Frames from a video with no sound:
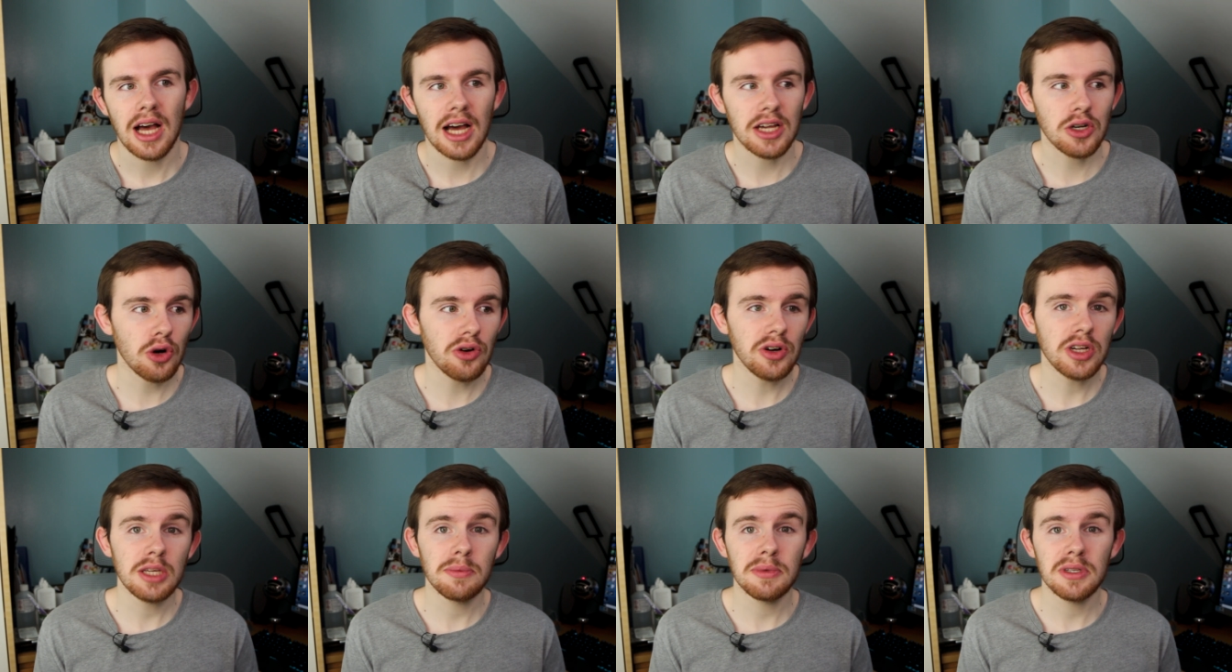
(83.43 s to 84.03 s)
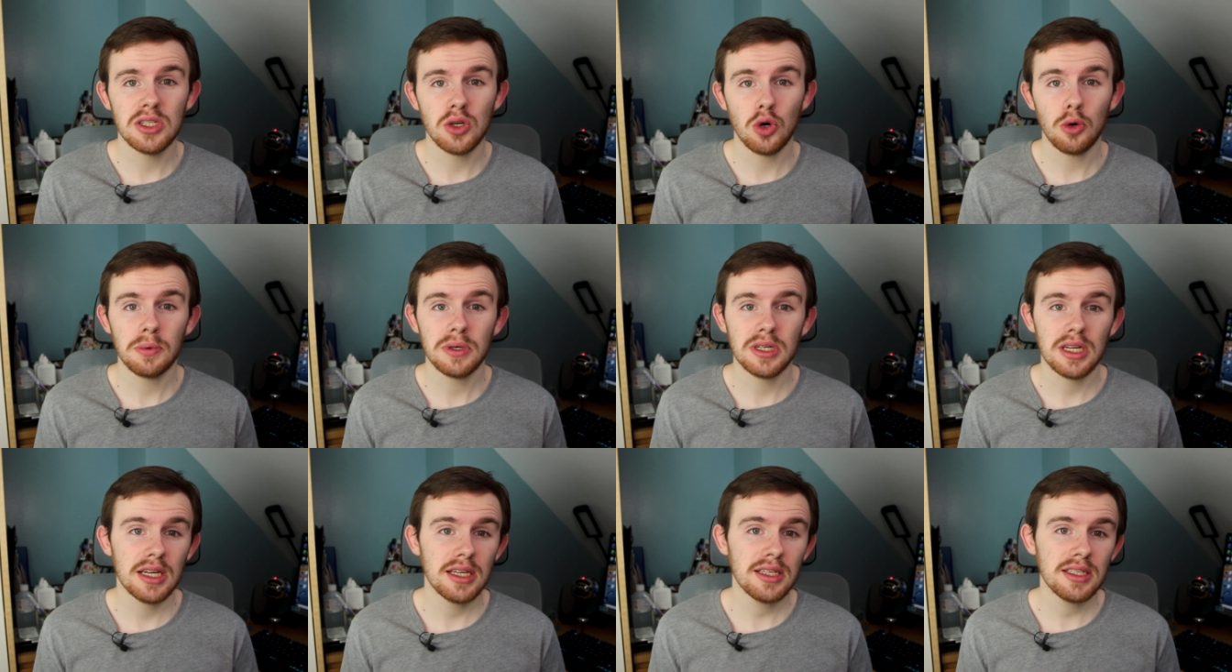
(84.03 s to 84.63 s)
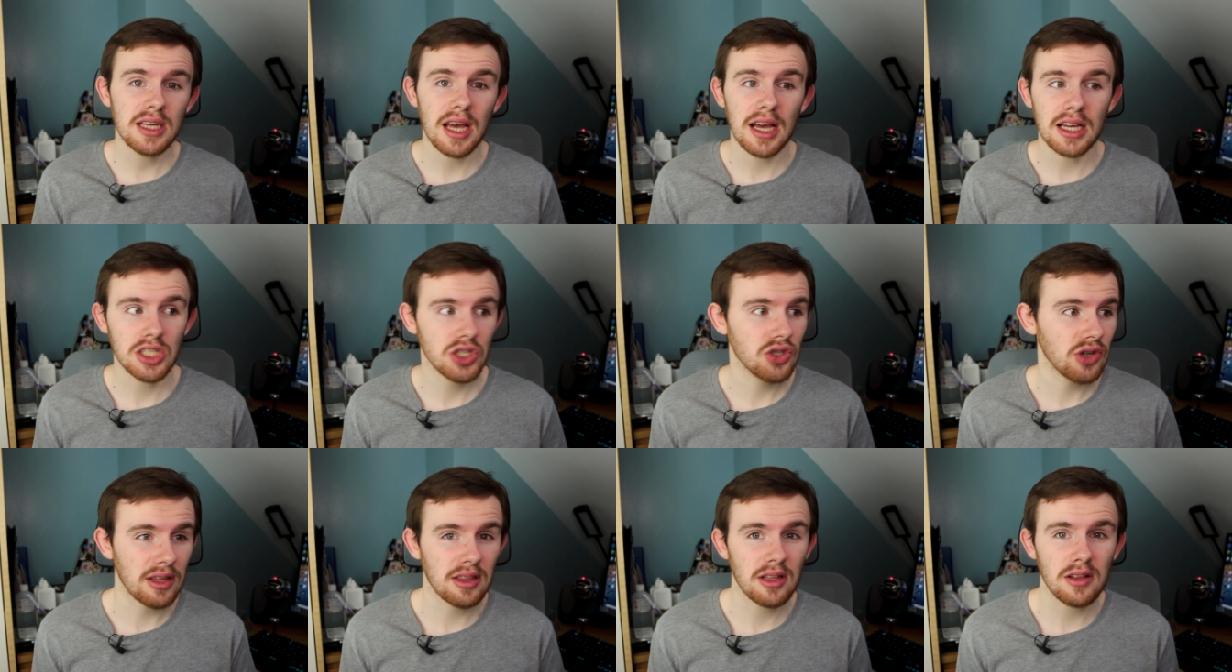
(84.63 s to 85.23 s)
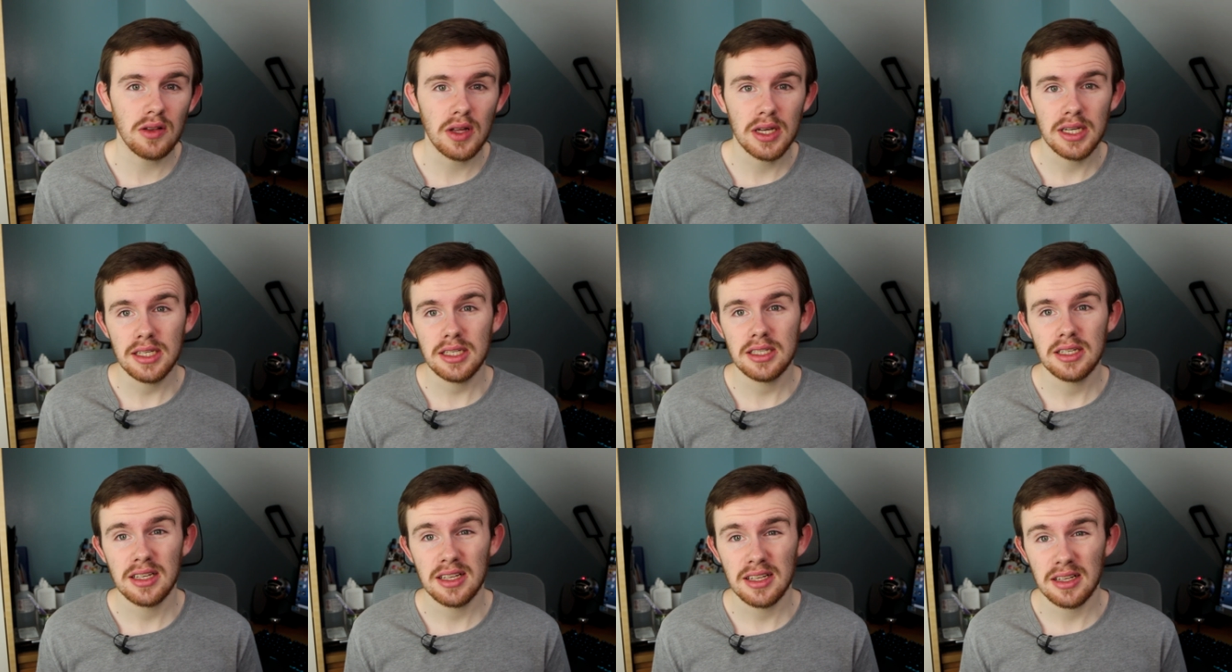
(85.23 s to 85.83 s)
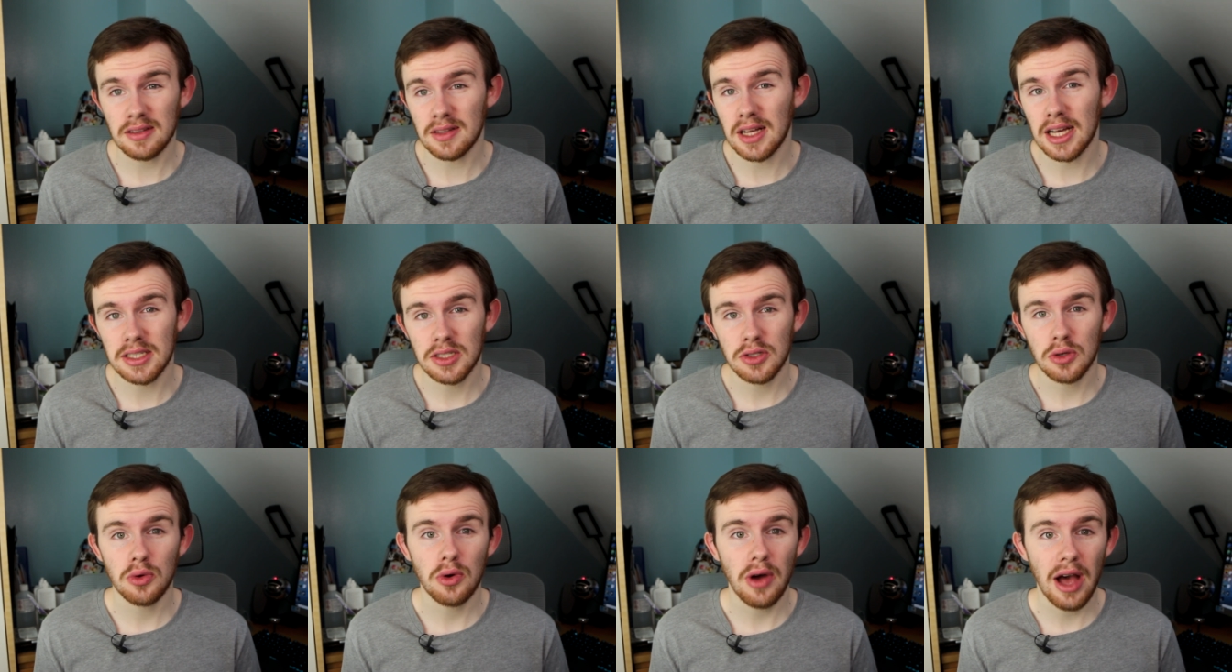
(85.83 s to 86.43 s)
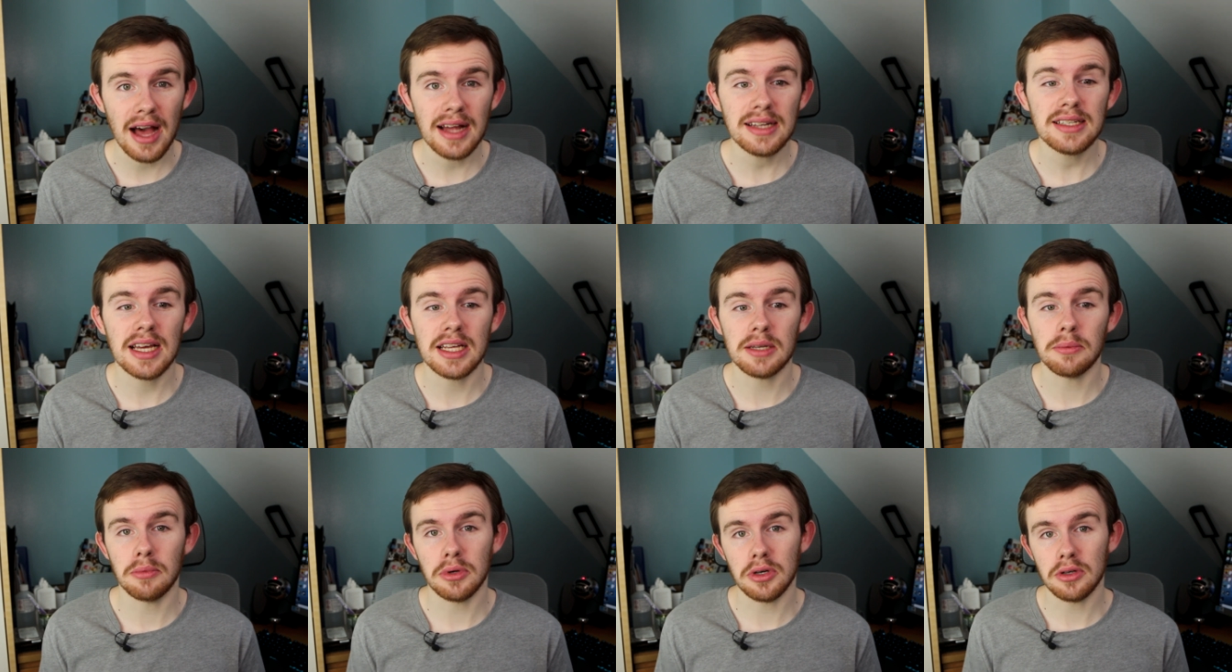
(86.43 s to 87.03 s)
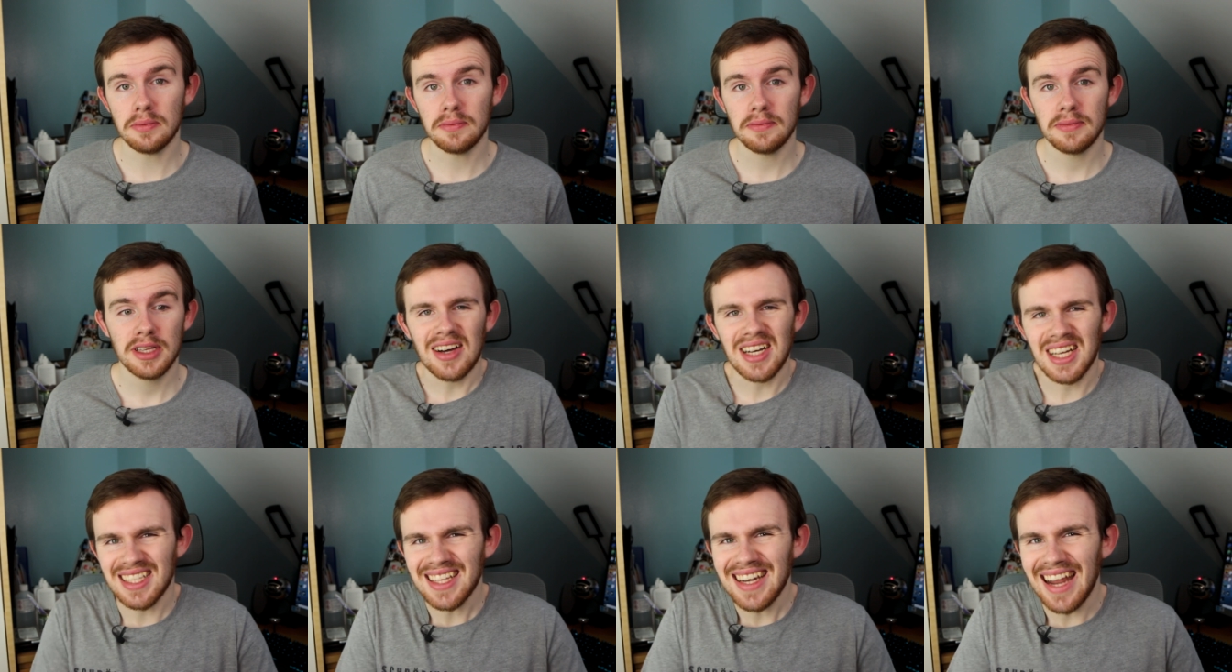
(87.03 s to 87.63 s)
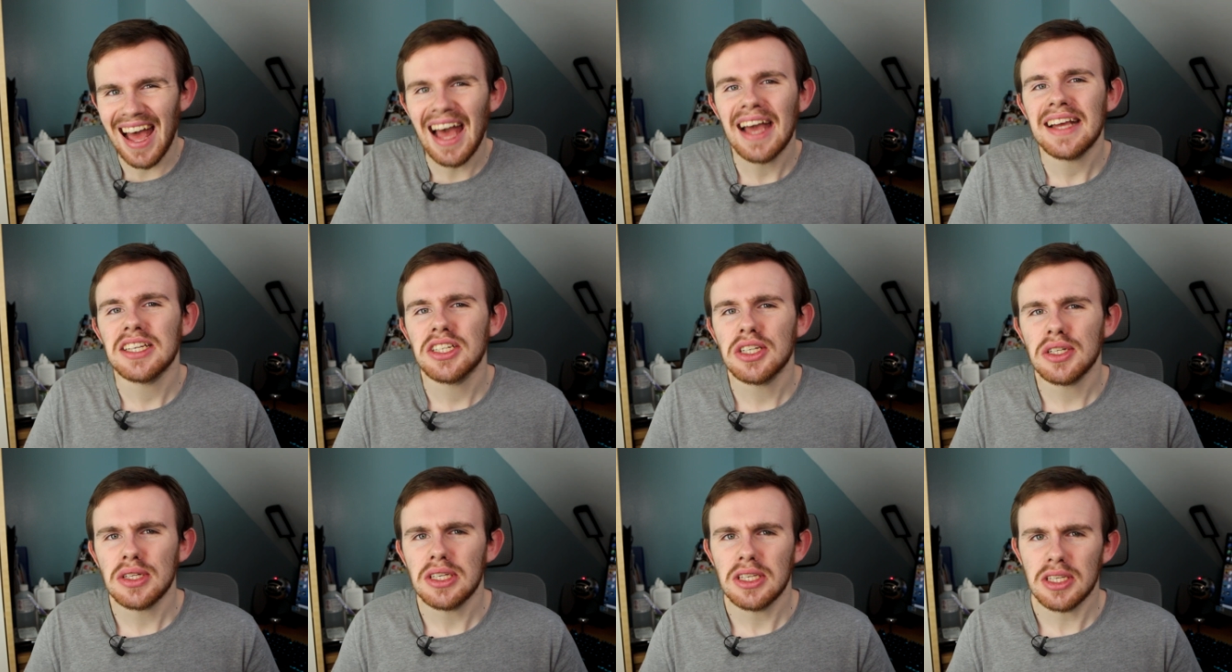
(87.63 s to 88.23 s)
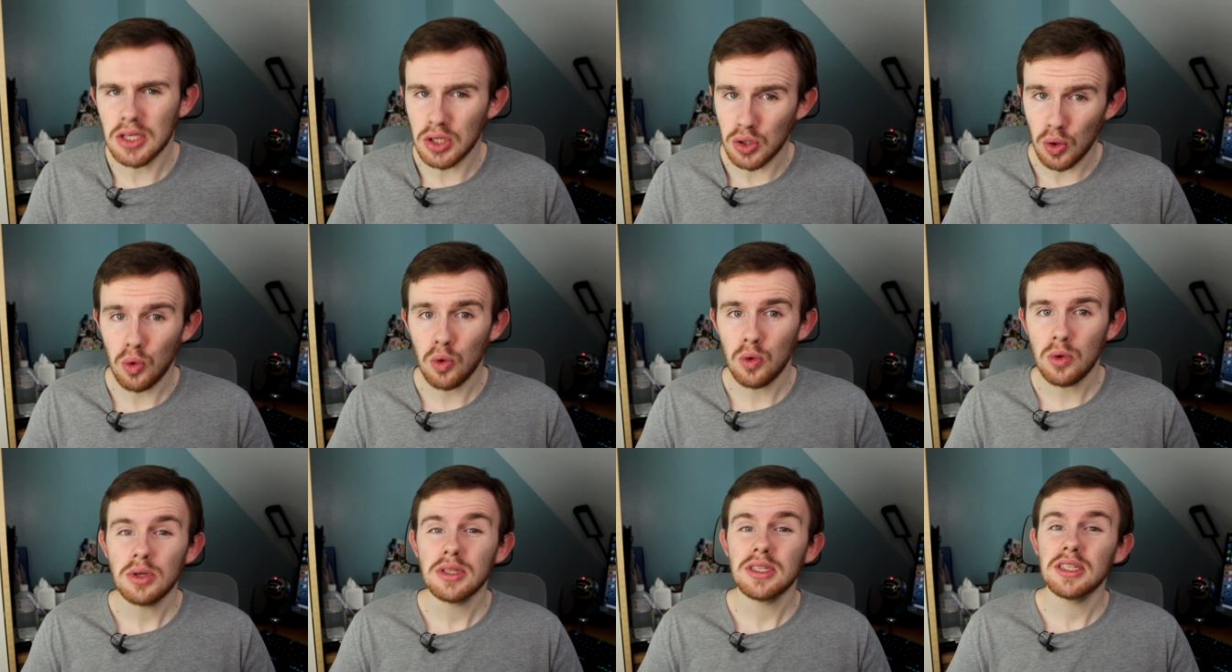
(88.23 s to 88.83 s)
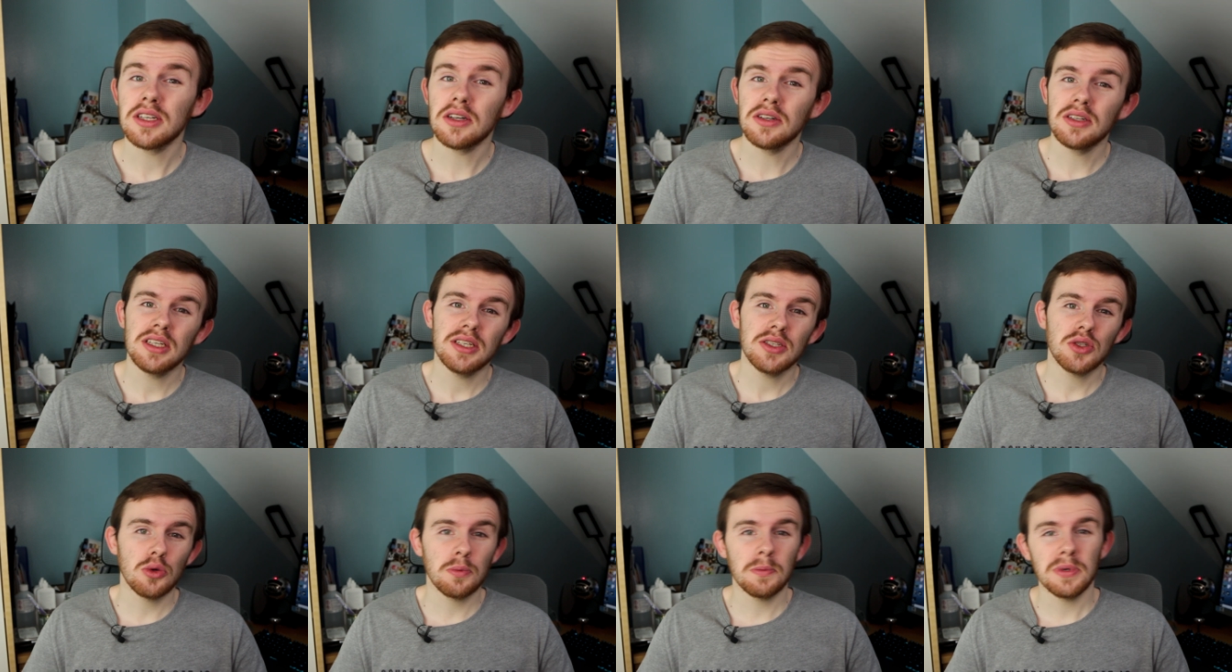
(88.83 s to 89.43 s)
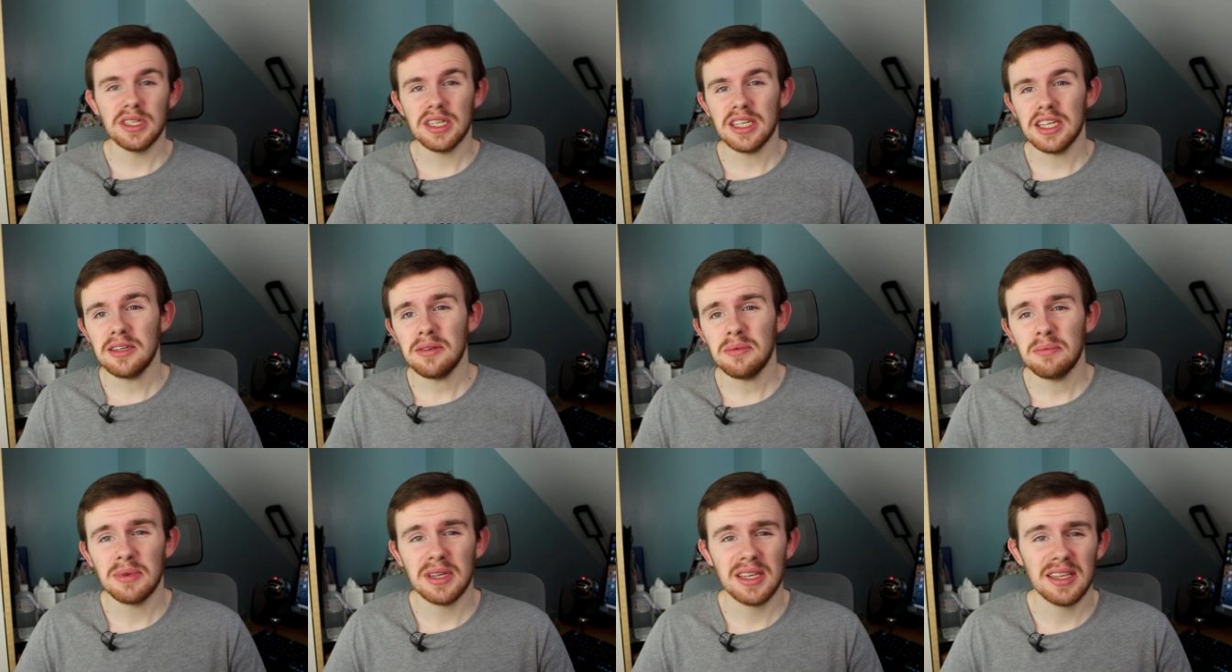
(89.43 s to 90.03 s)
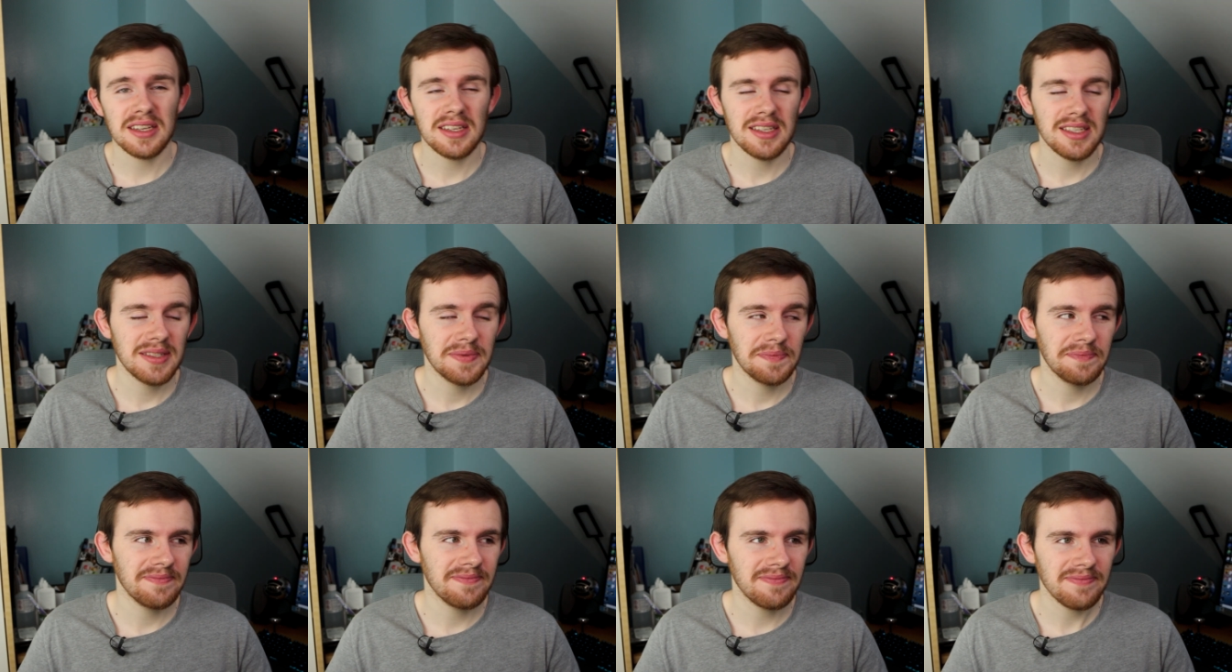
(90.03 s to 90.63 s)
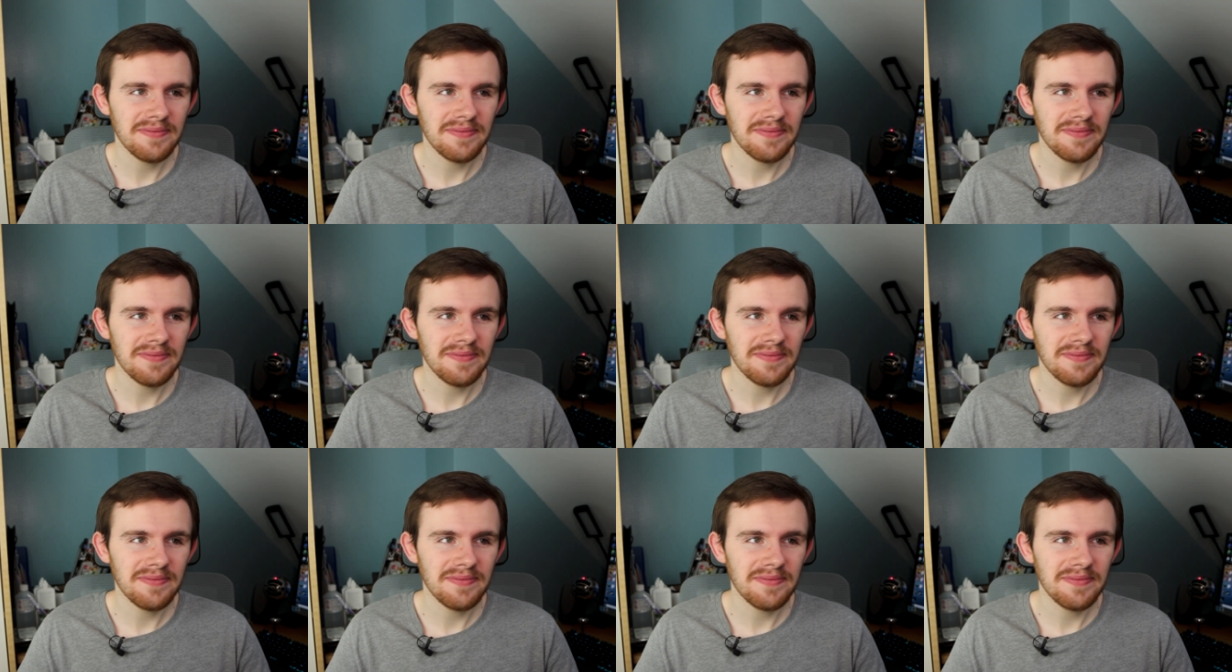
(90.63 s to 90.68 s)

I'd already been to open days at Strathclyde, Glasgow and Edinburgh. I didn't actually go to Dundee's open day because